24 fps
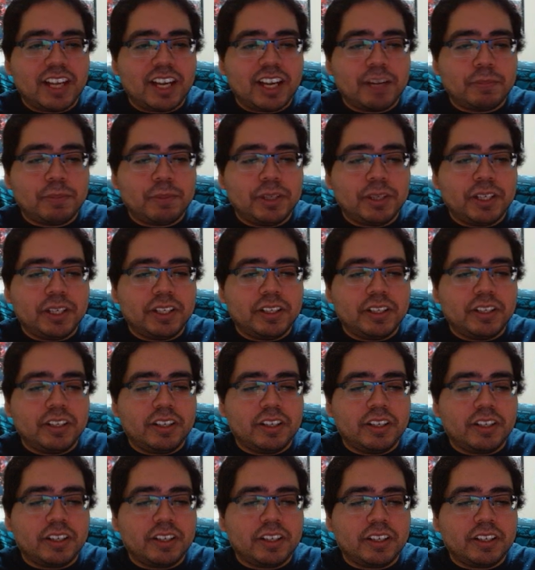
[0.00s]
I played
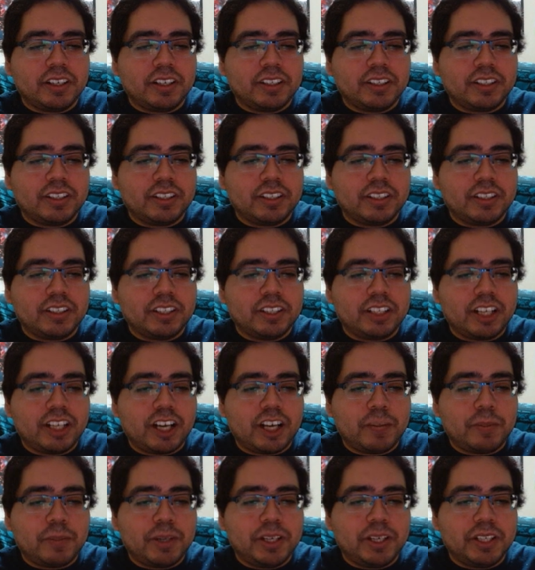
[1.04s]

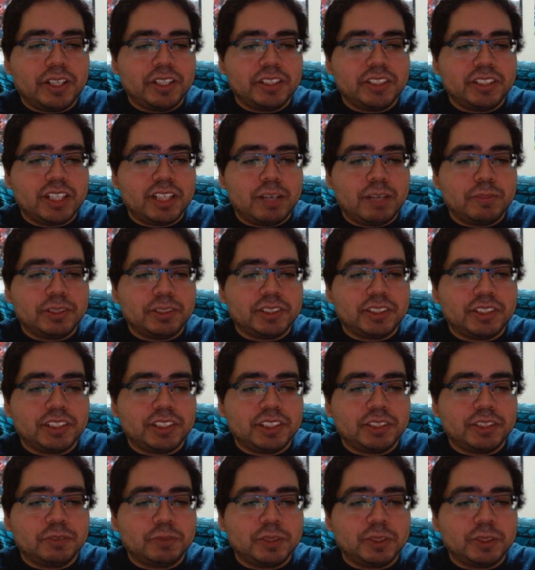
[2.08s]
Katamari
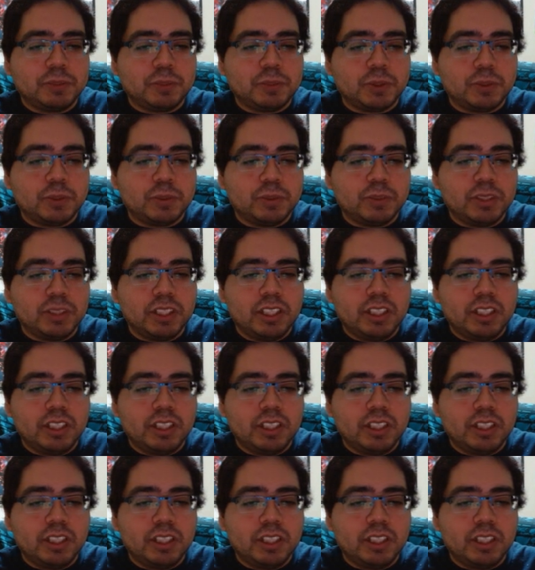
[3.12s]
Damacy Reroll.